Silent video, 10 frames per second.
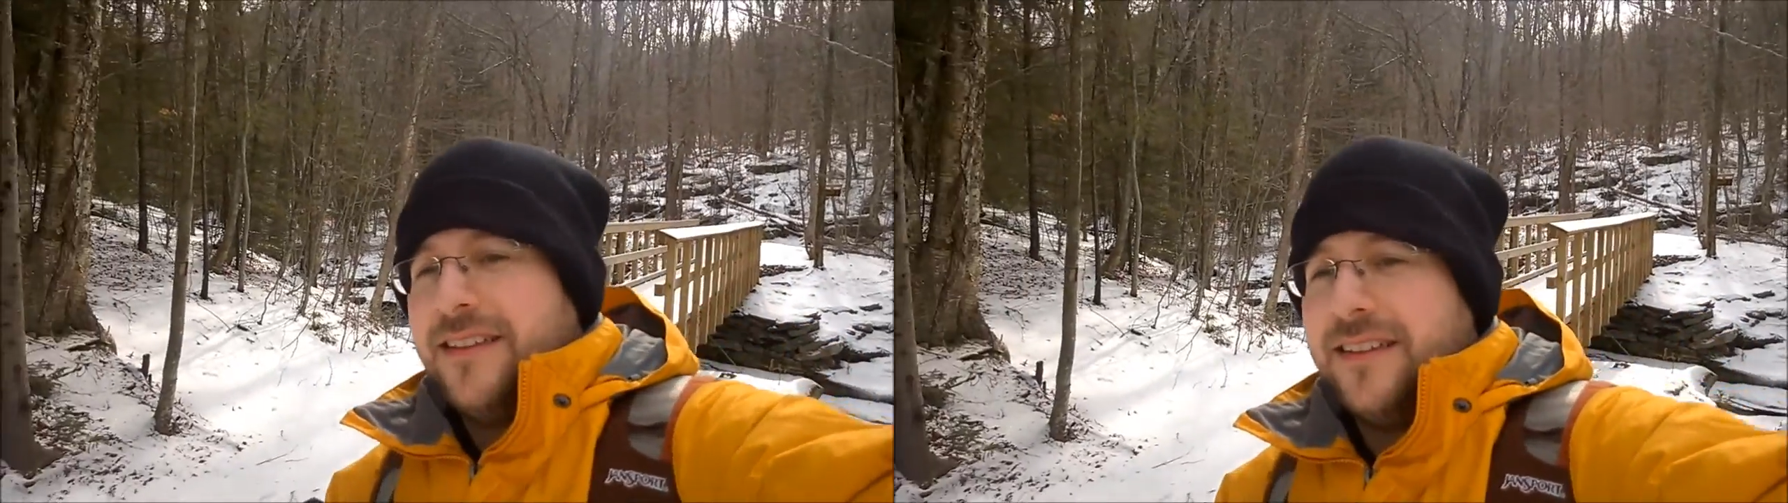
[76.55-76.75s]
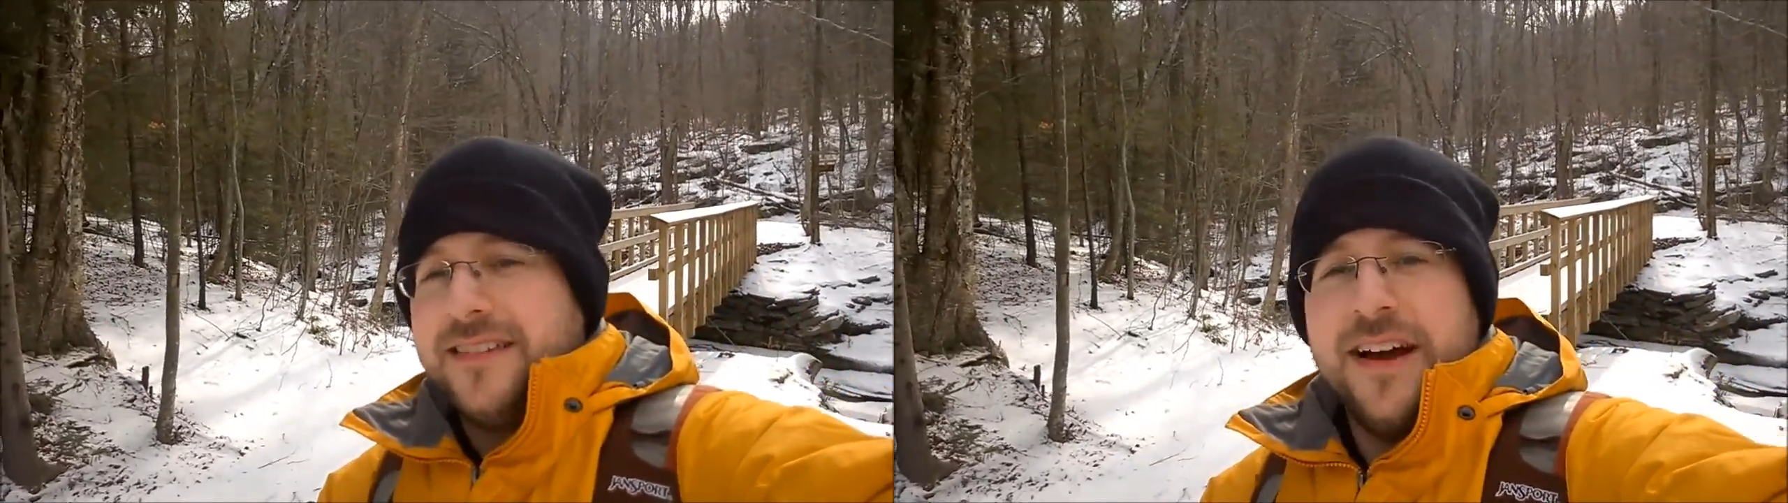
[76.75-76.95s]

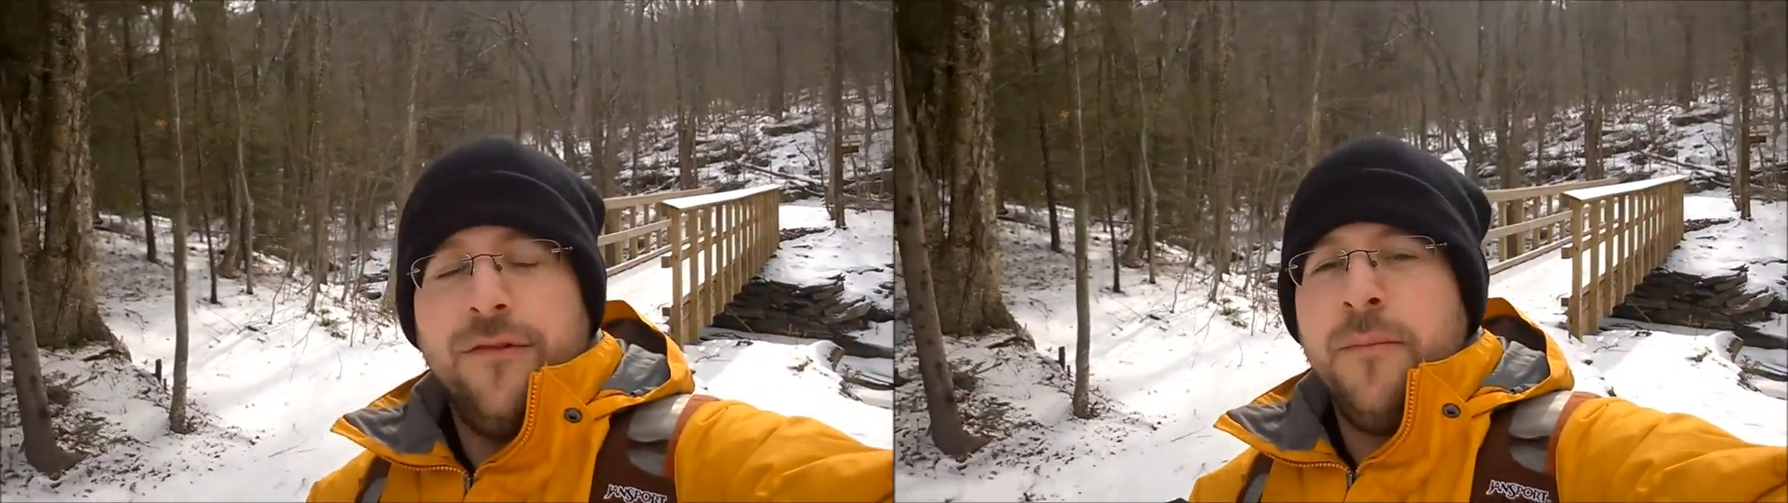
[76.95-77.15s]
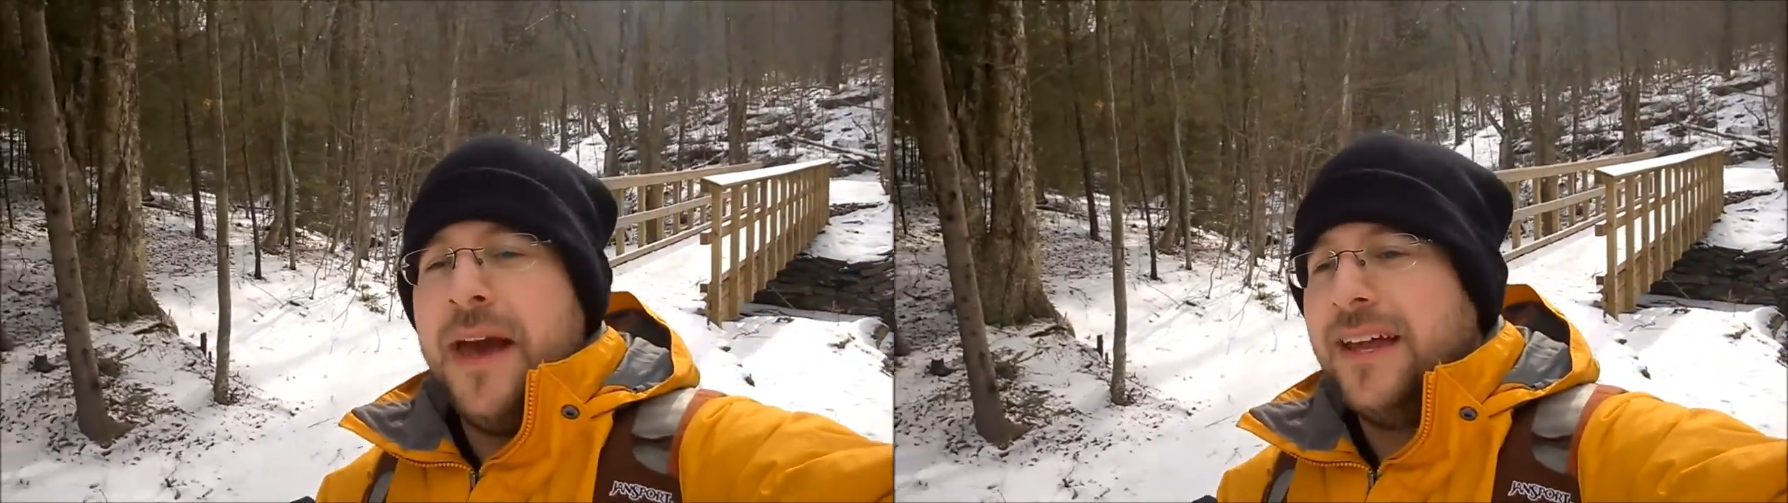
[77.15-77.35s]
the
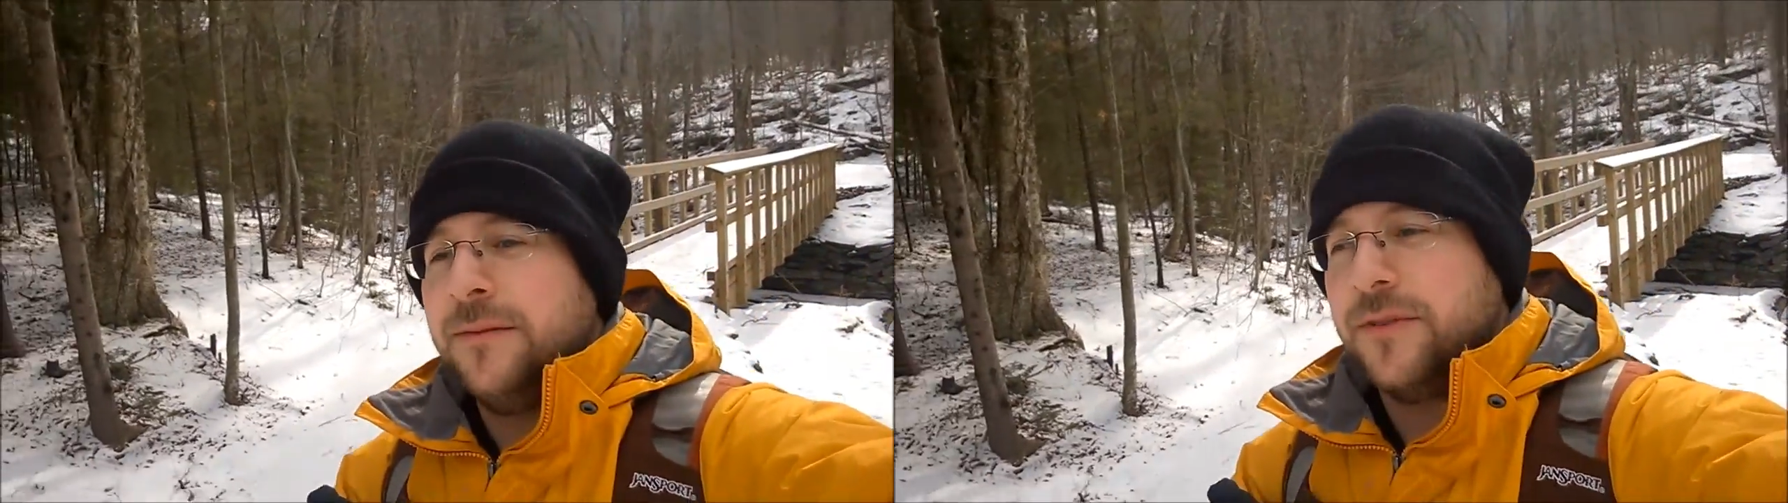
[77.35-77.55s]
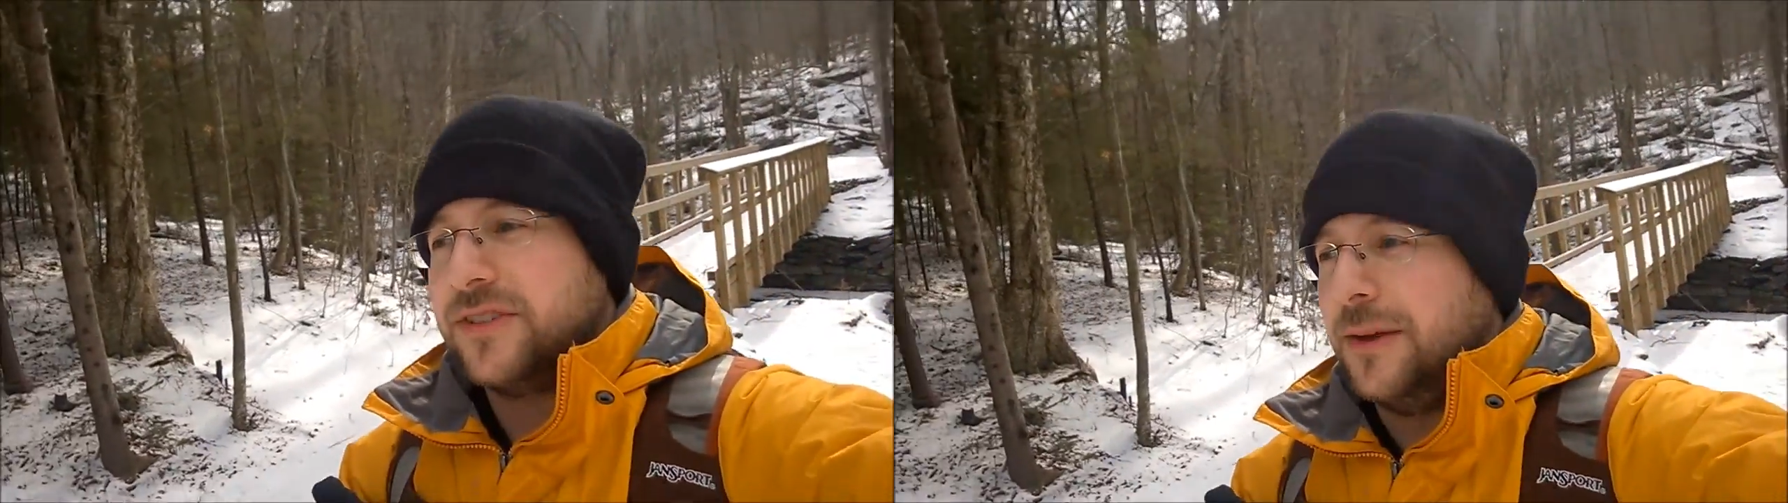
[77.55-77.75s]
devil made him or